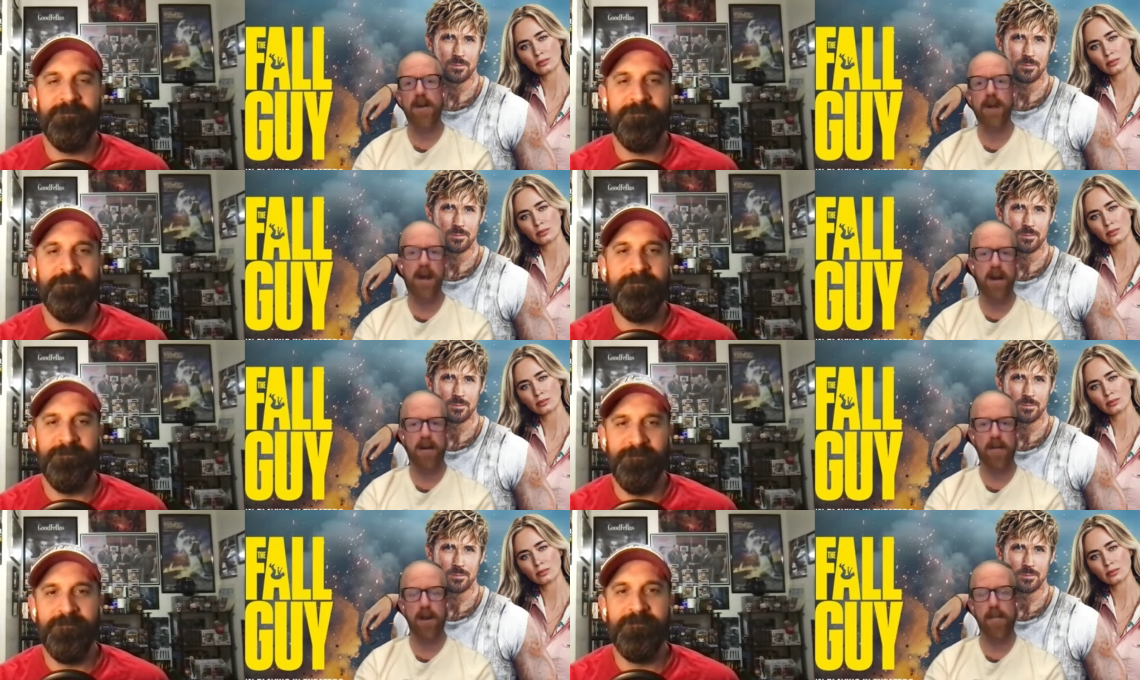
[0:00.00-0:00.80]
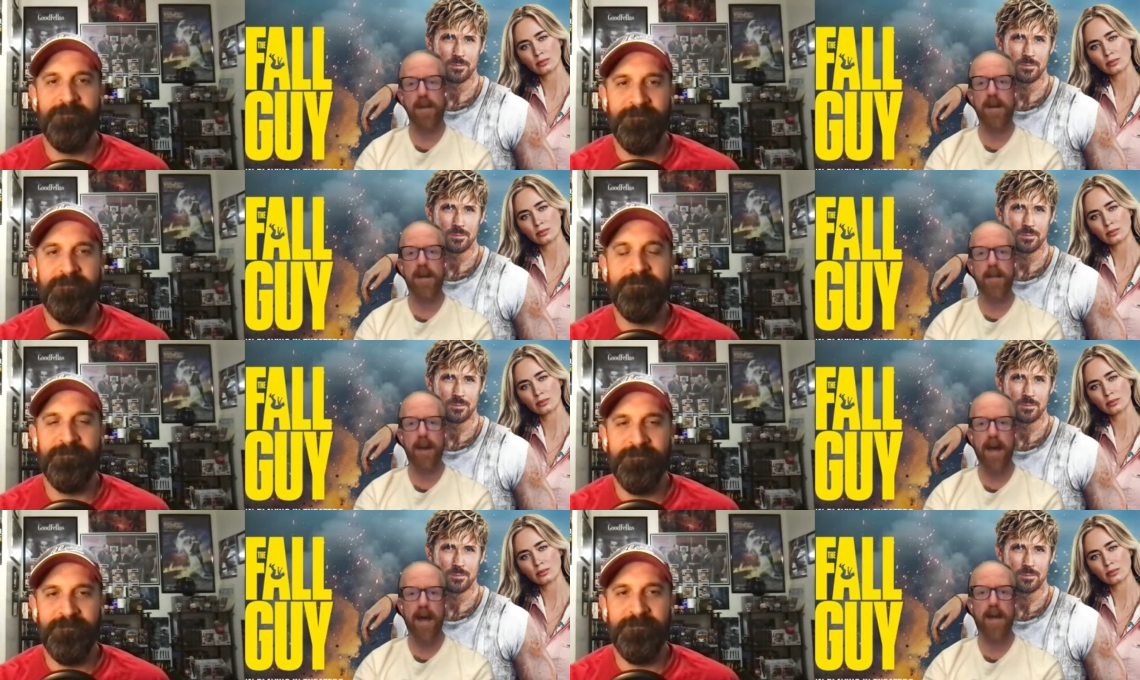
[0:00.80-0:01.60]
Speaker 1: I know you're down on your luck, but you need to
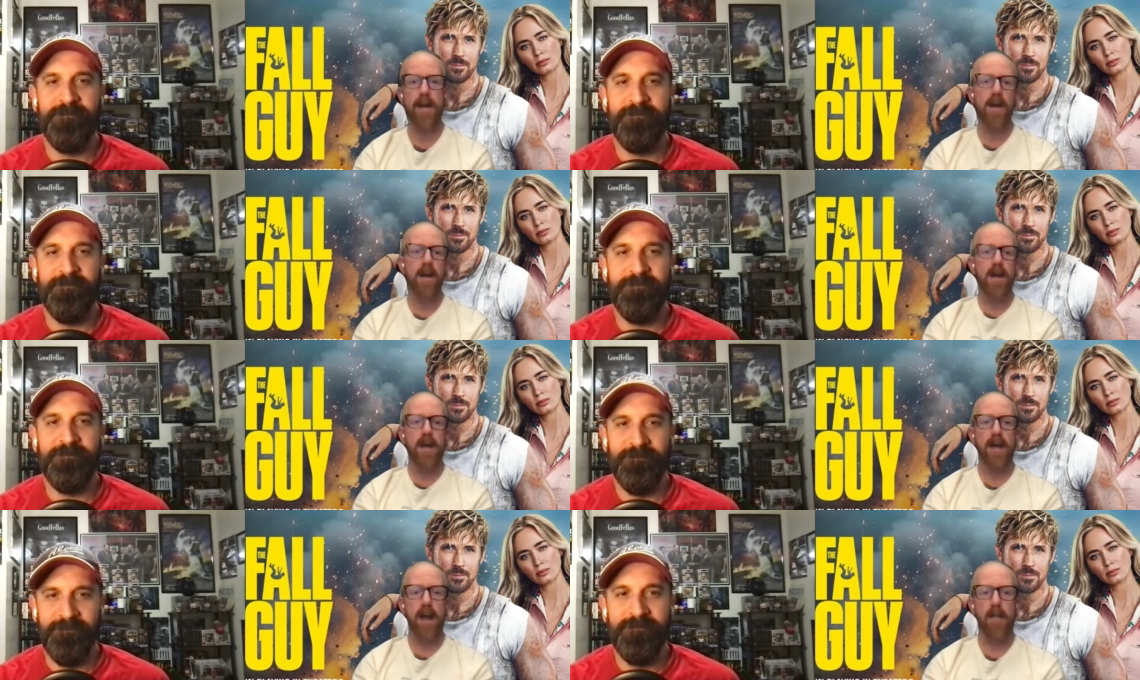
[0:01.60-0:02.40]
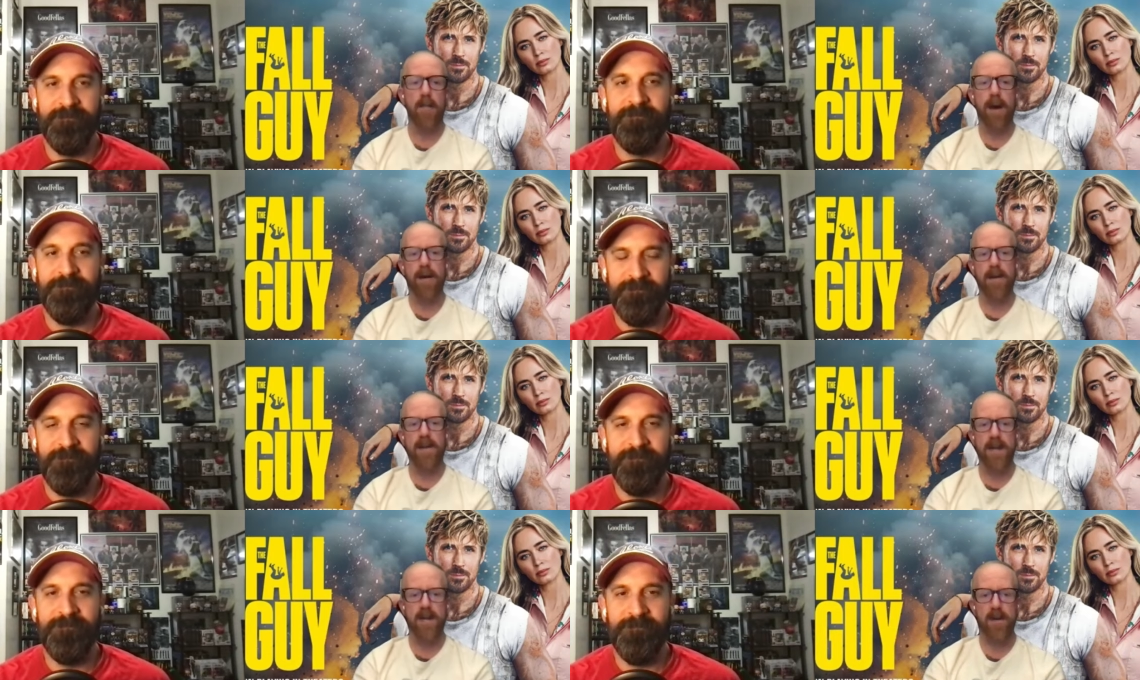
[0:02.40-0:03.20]
get back and help
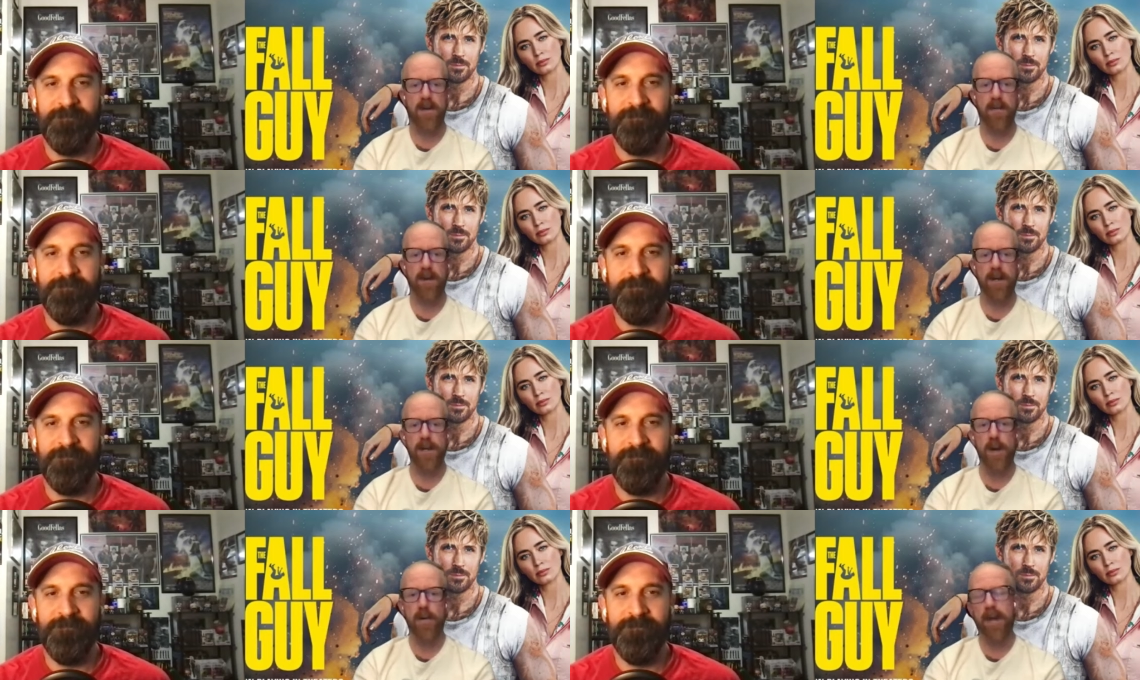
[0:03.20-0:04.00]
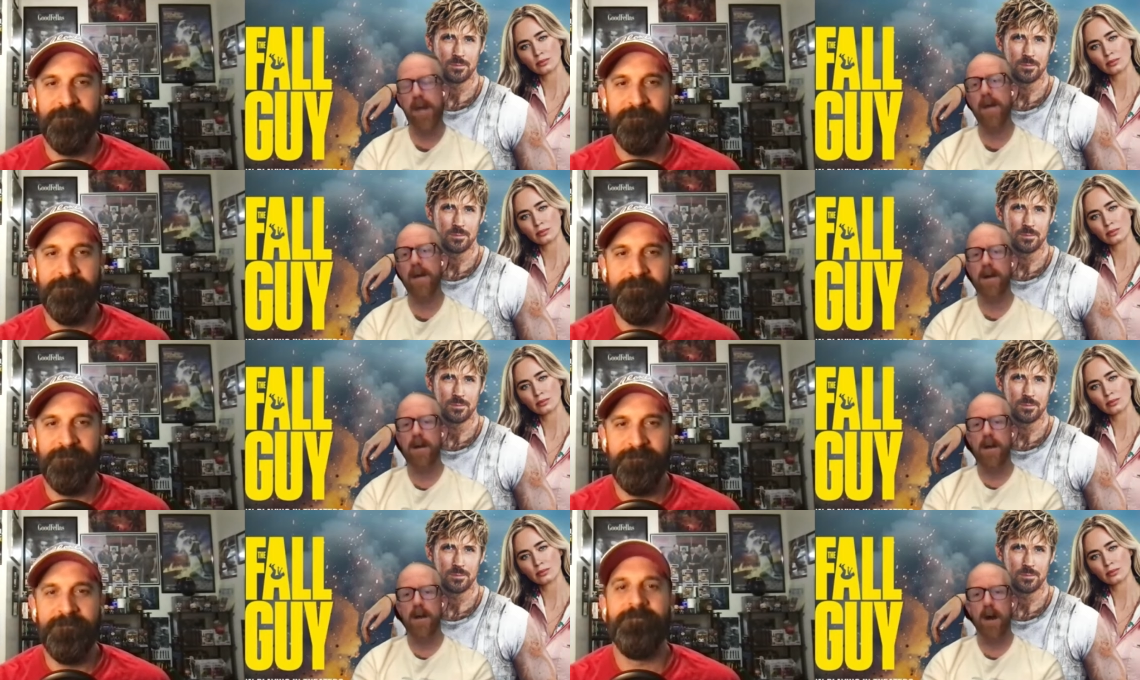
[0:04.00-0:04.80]
out his ex girlfriend Jody,
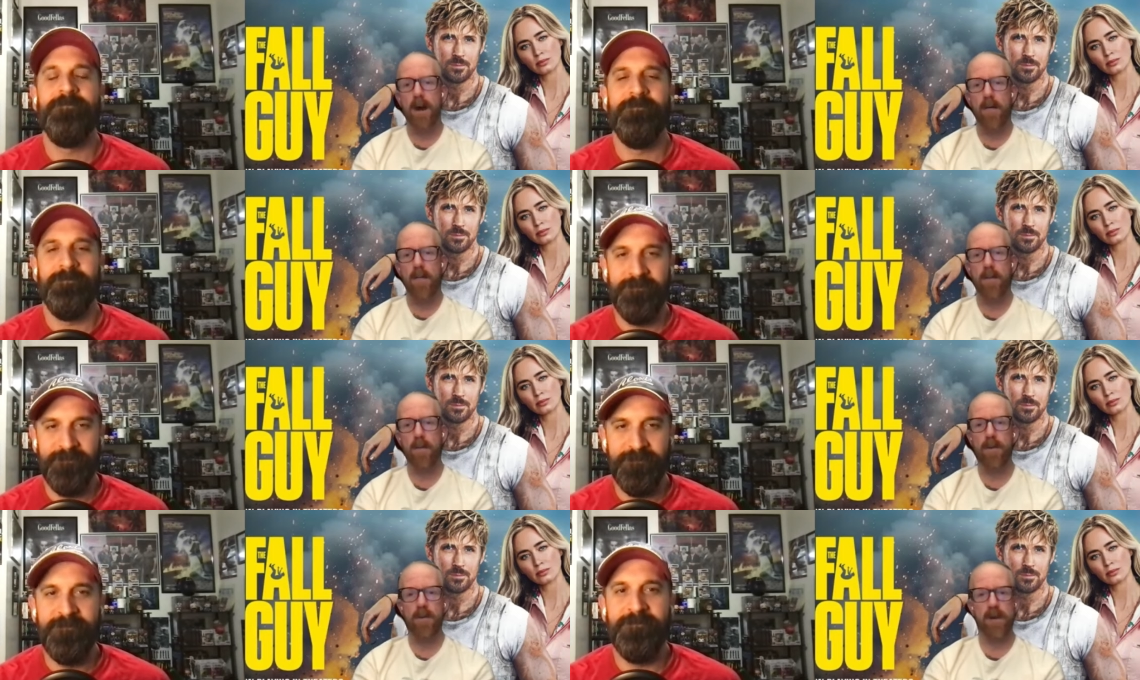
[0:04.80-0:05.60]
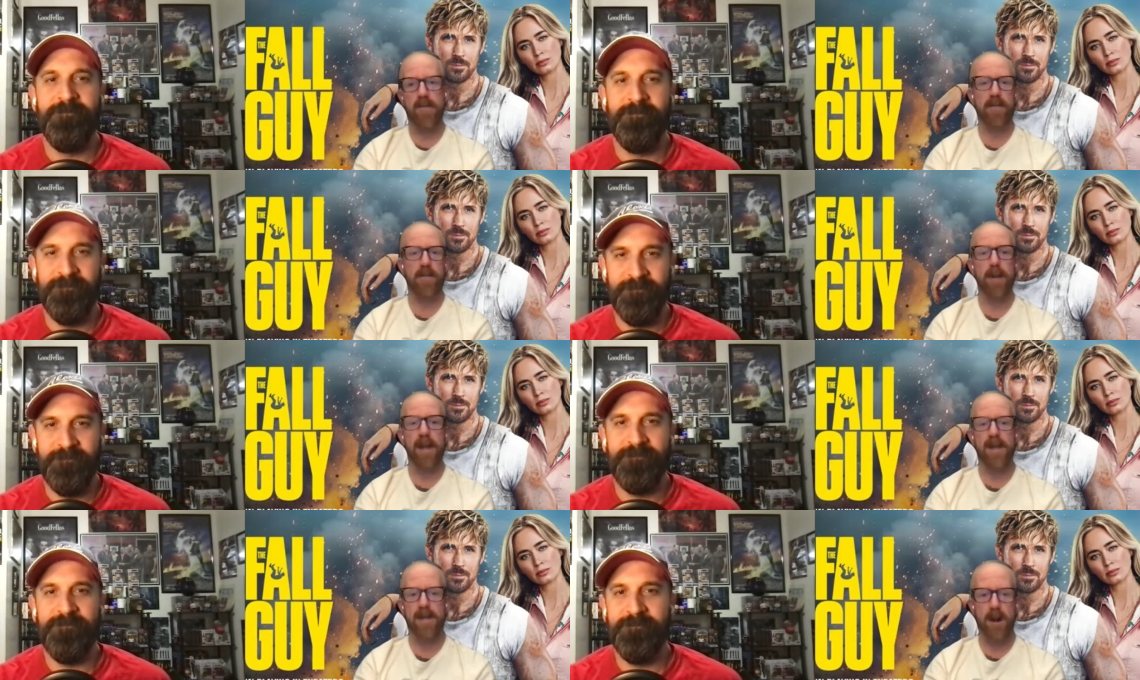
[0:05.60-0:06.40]
uh, who they're looking for
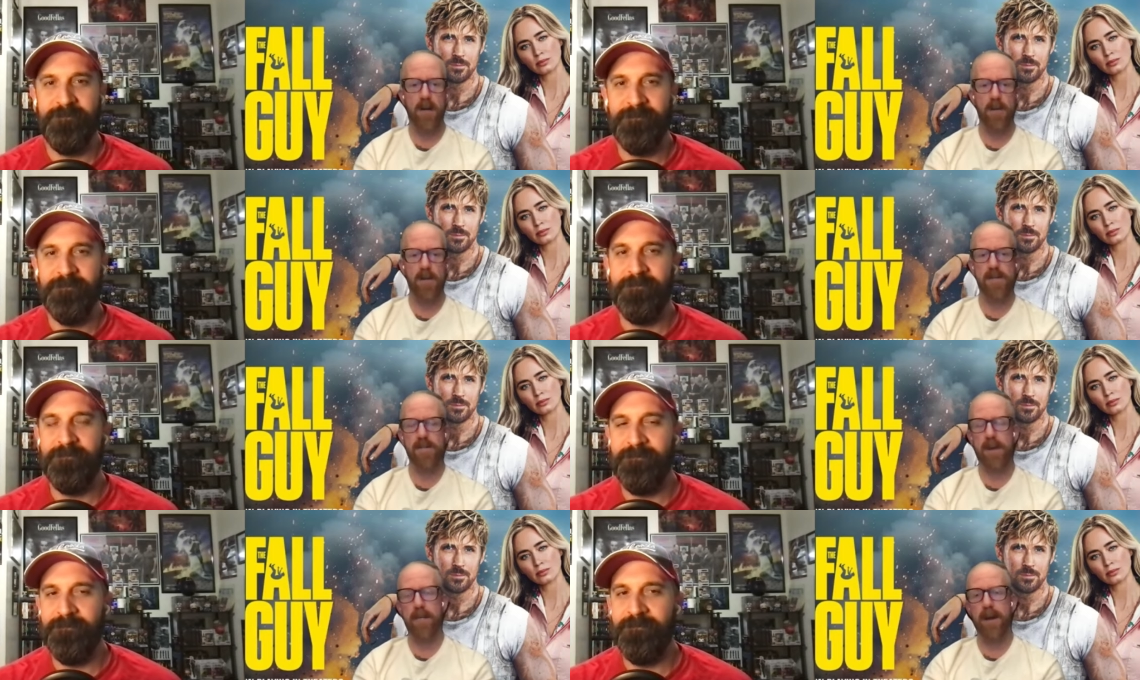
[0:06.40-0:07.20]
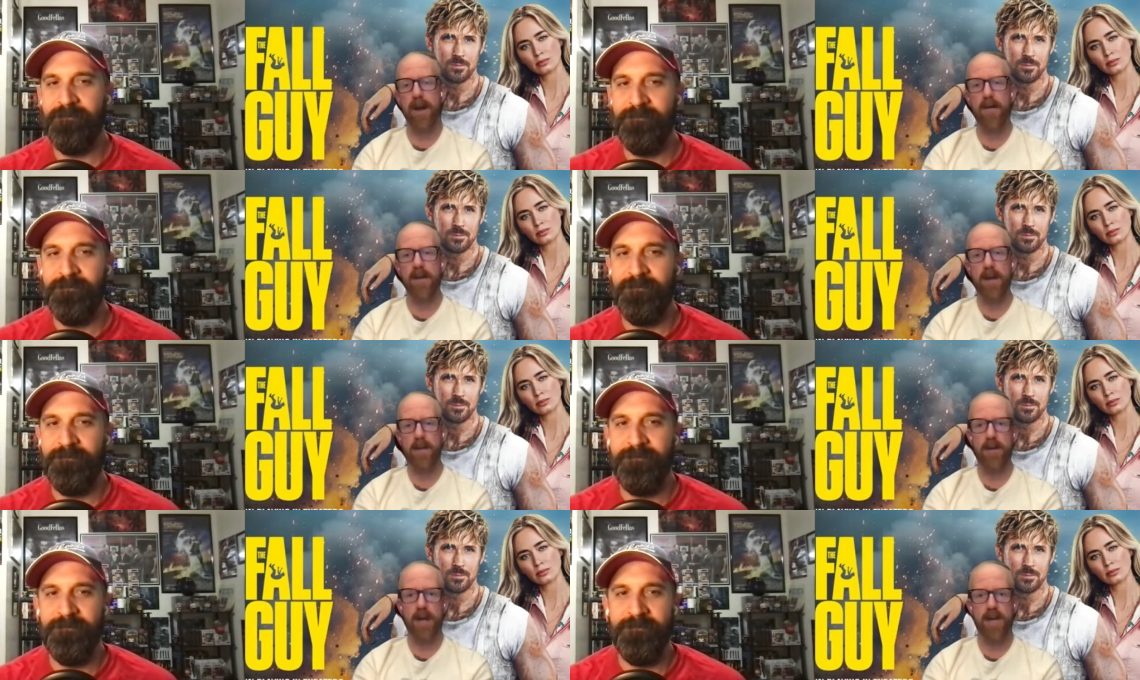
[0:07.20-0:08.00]
the main star, which is played by Aaron
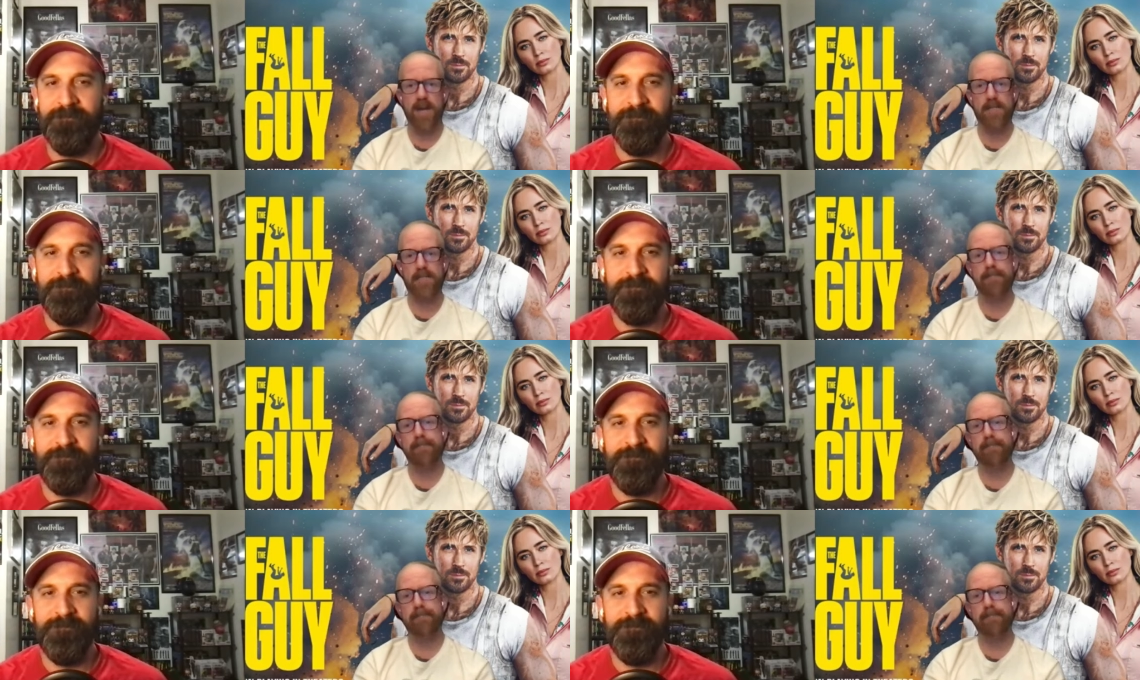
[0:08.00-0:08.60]
Taylor Johnson.